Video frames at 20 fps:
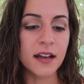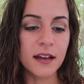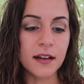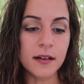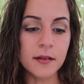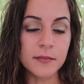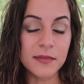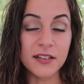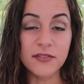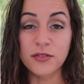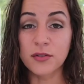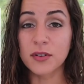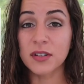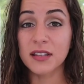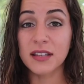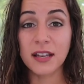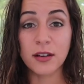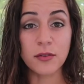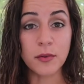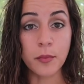um, if you
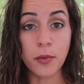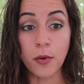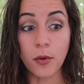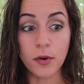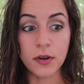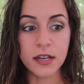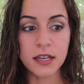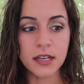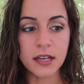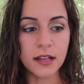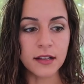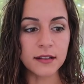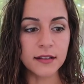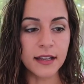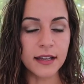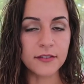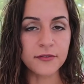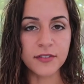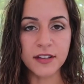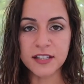could like report it and
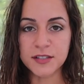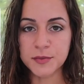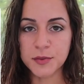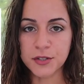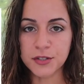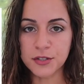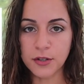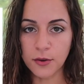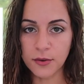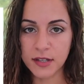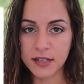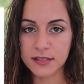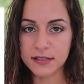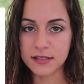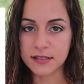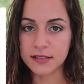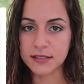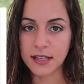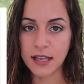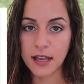let Facebook know that
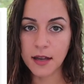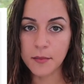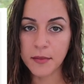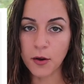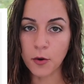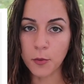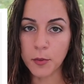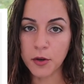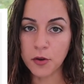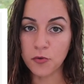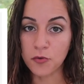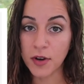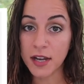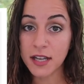it's a scam, that would be